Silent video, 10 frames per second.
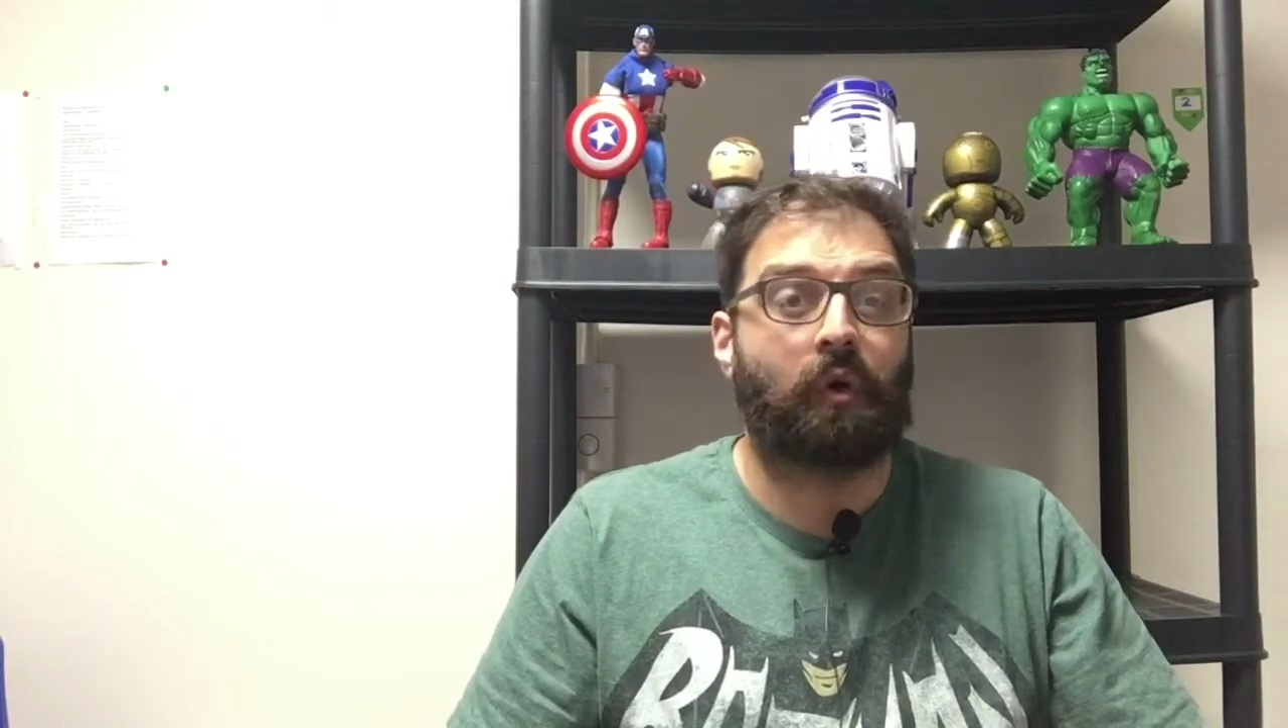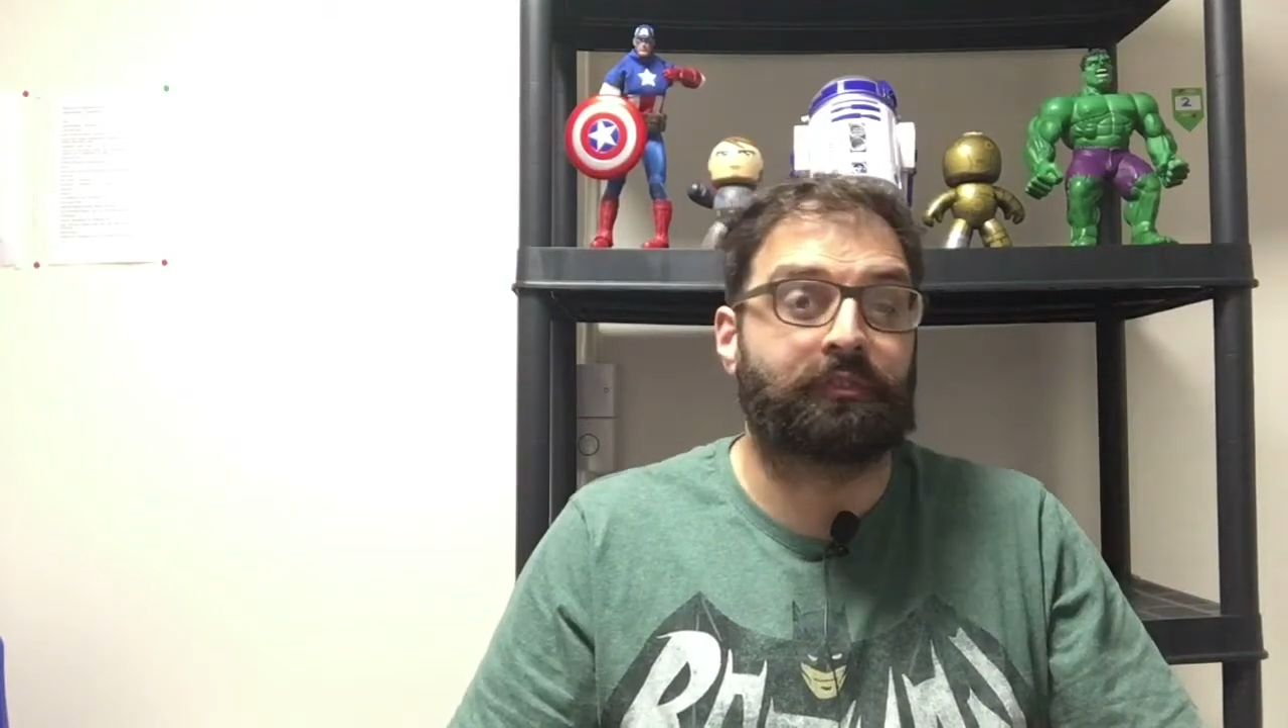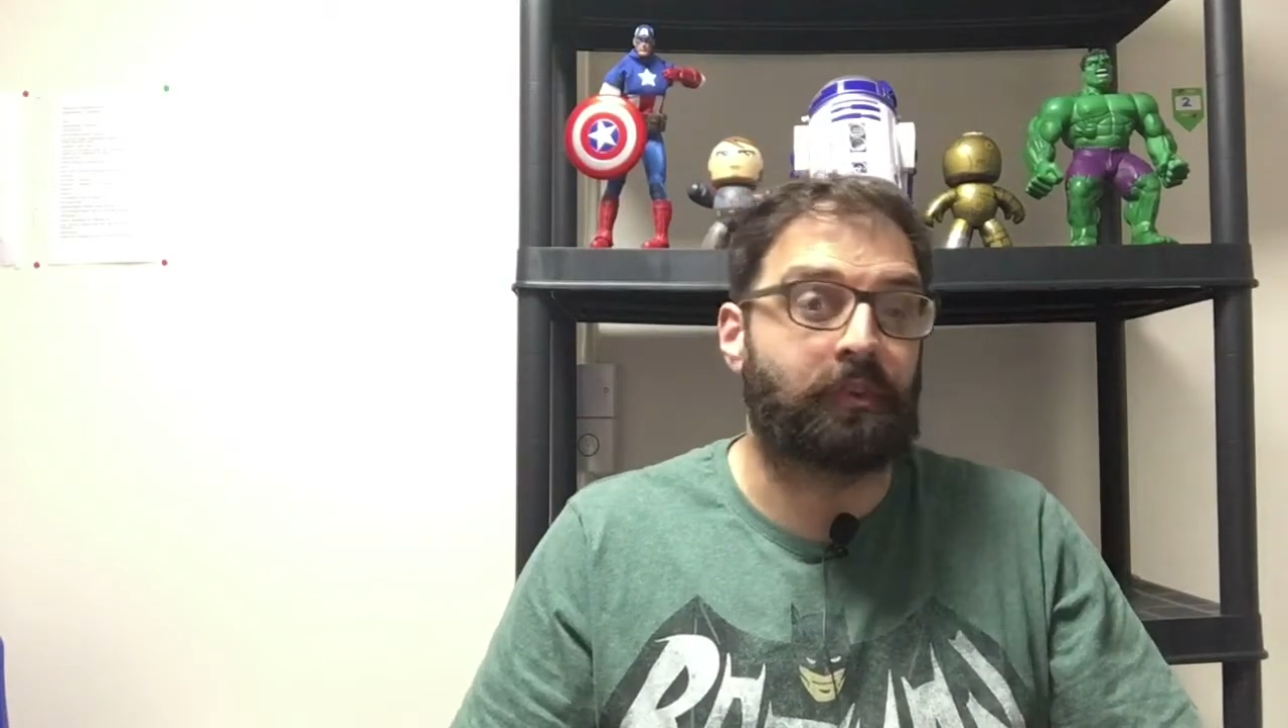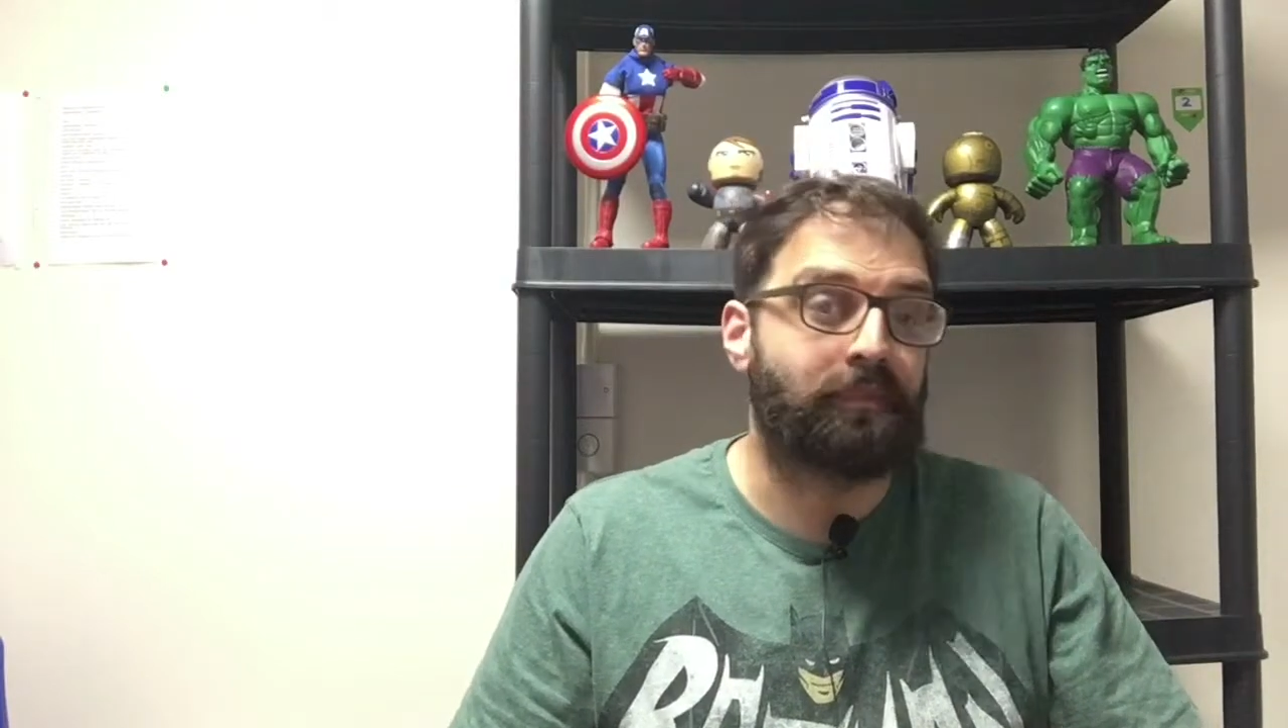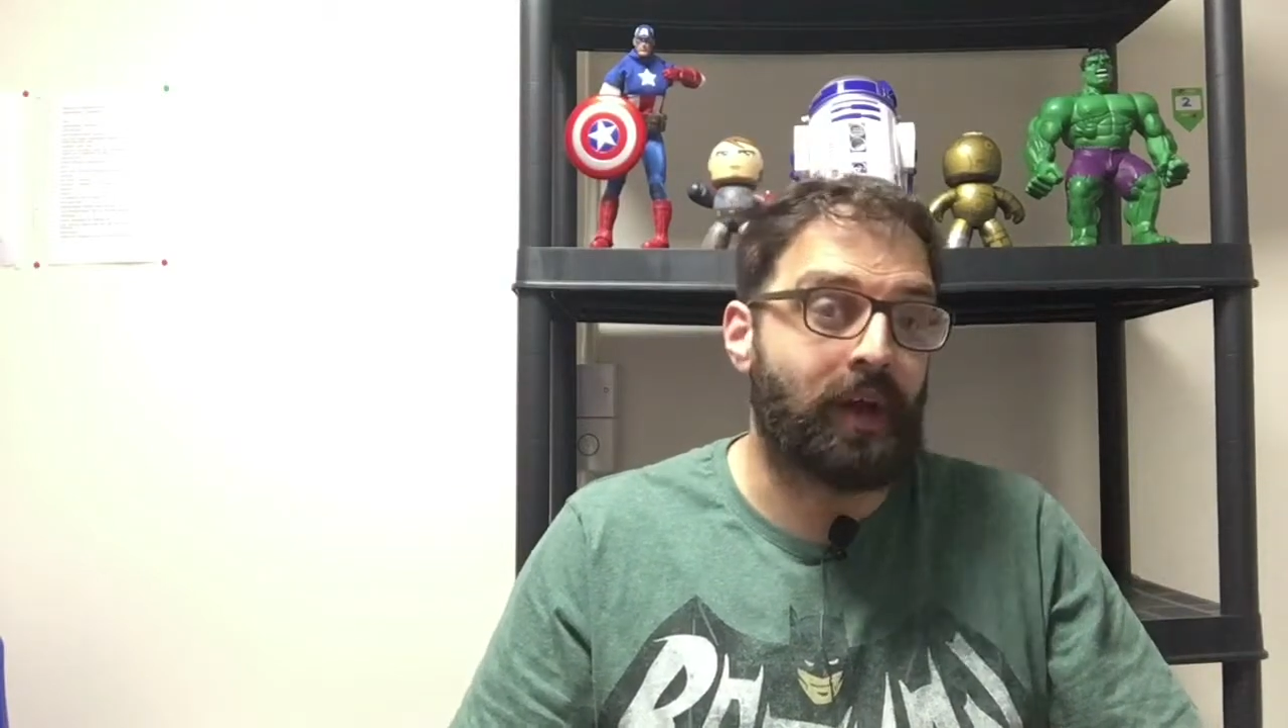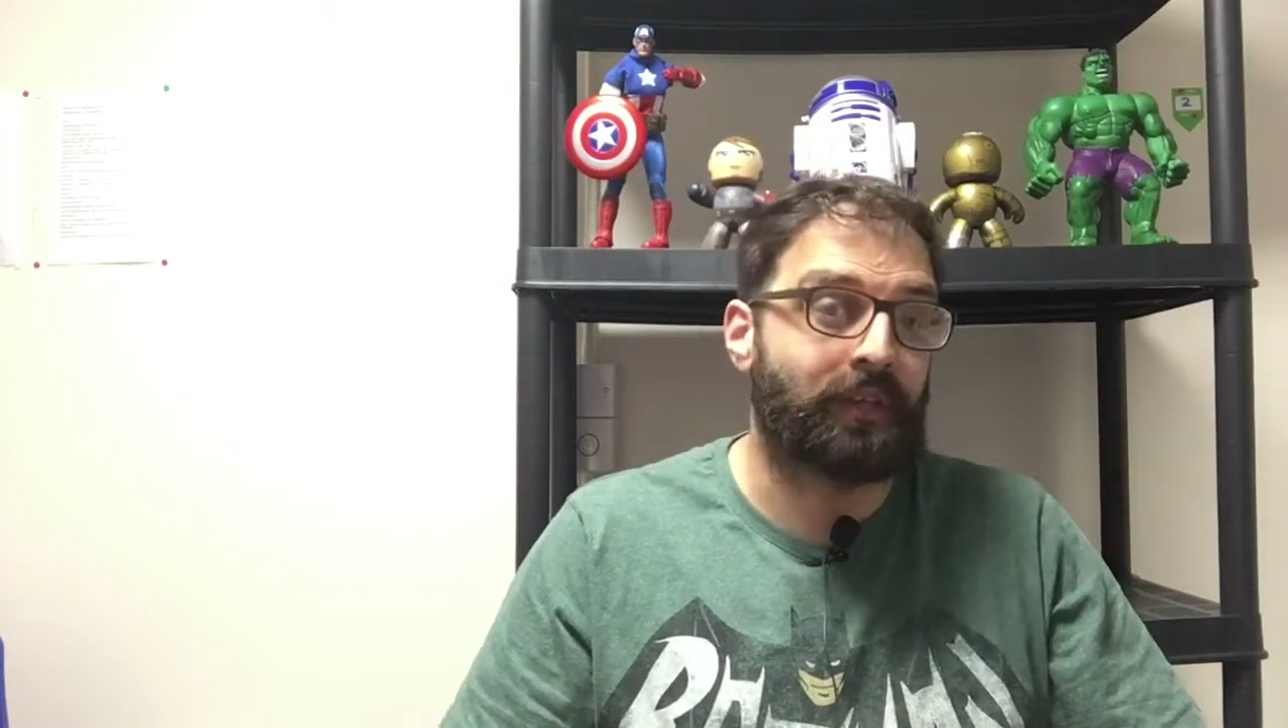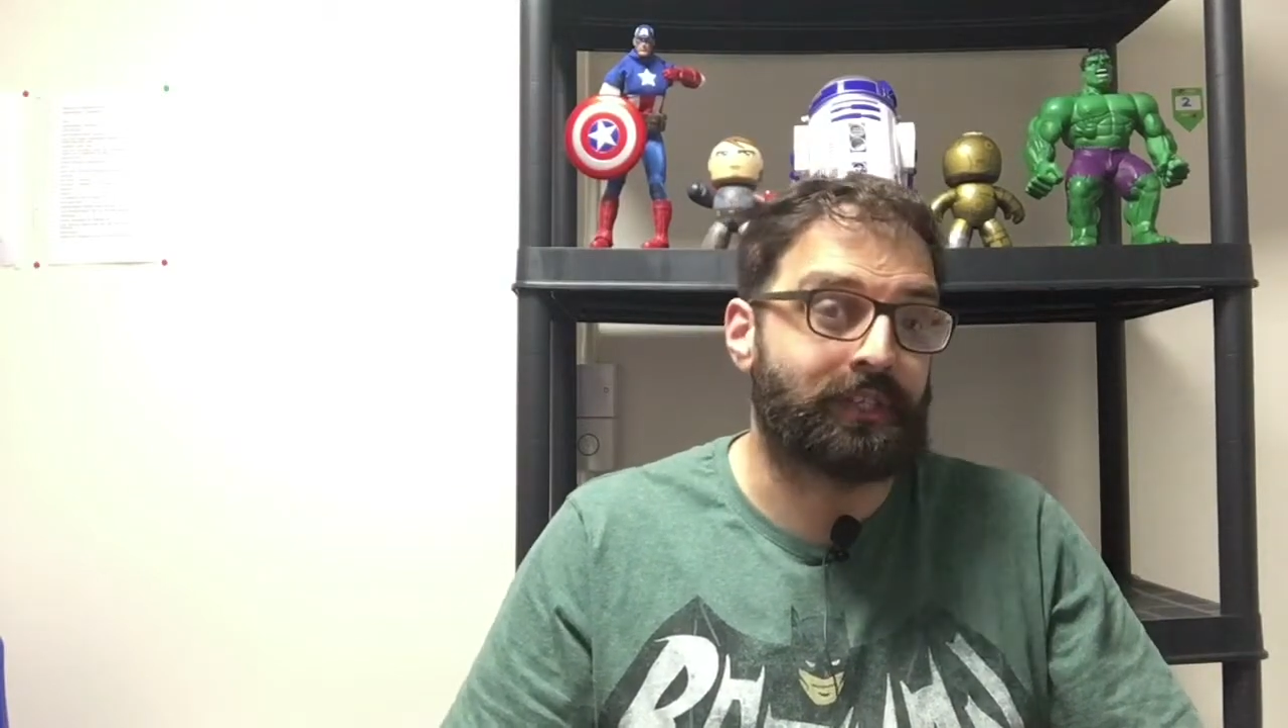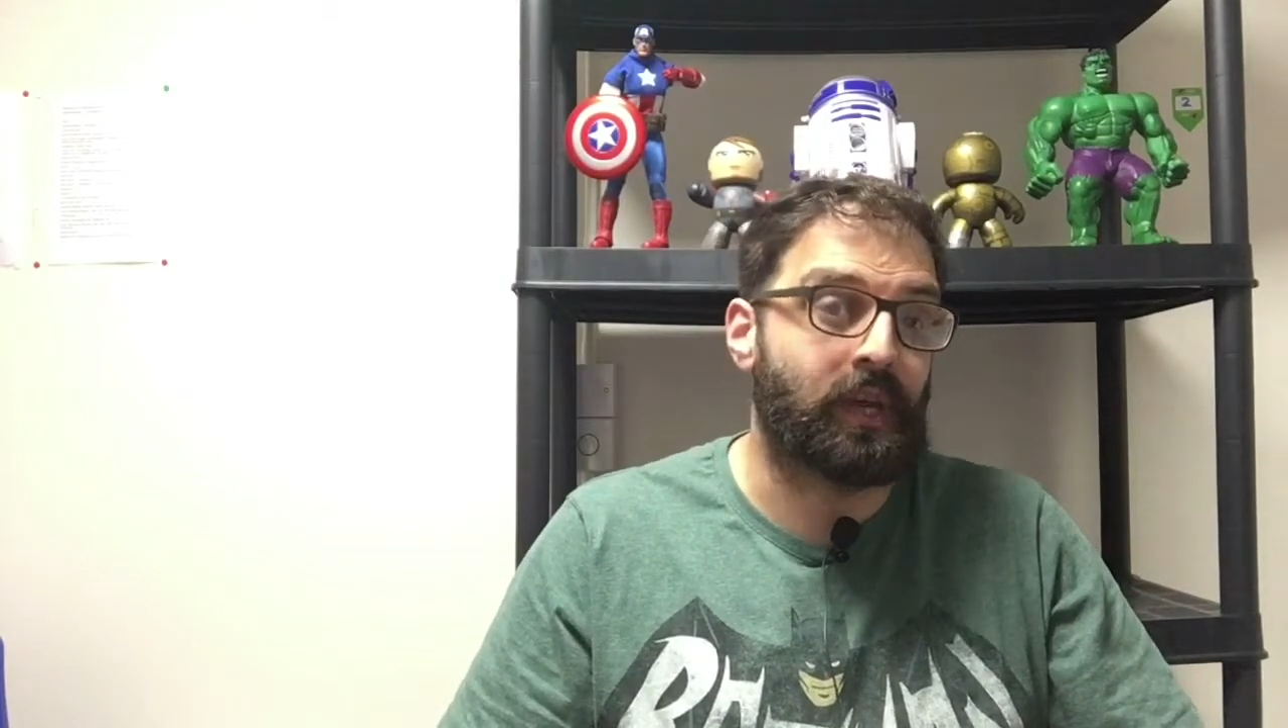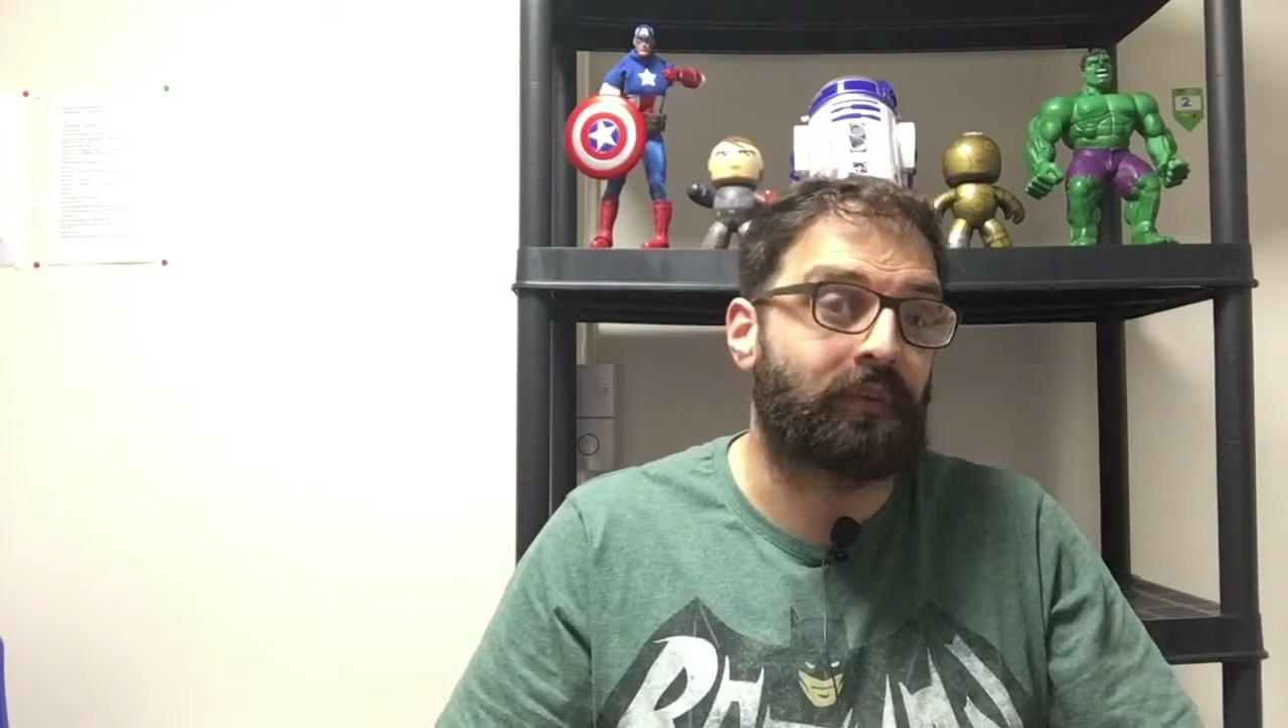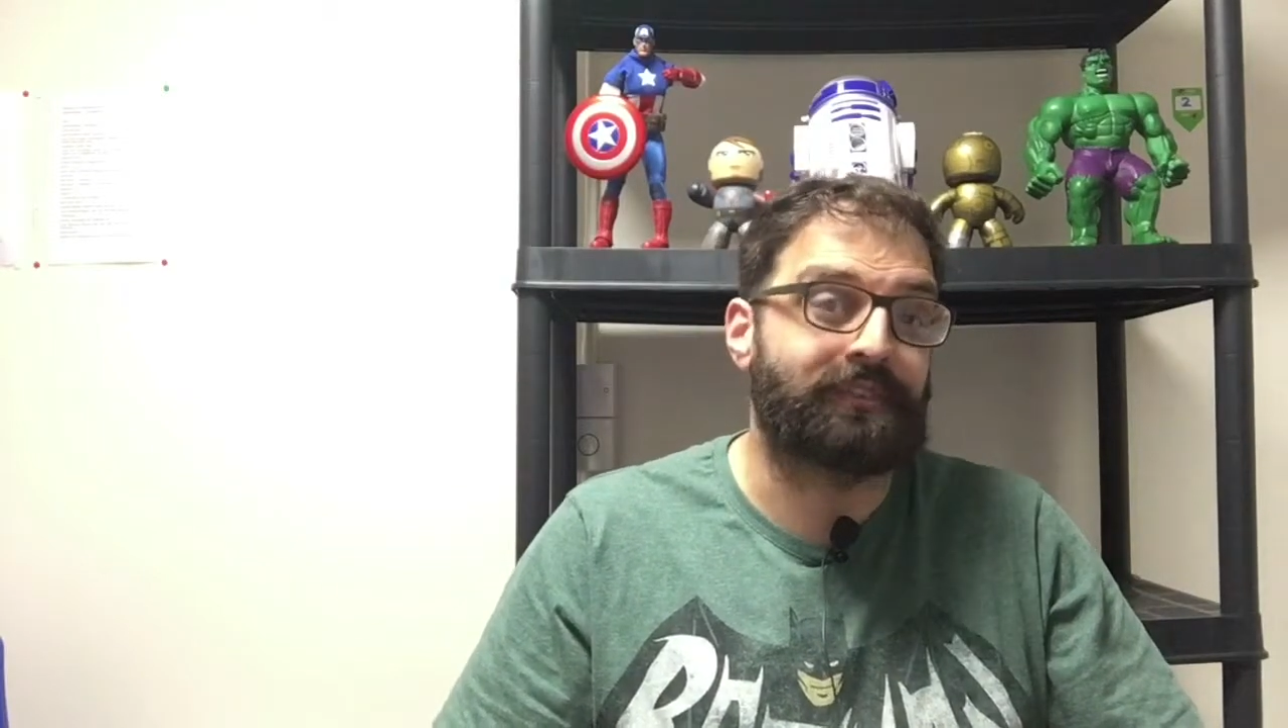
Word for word: of Sir Percy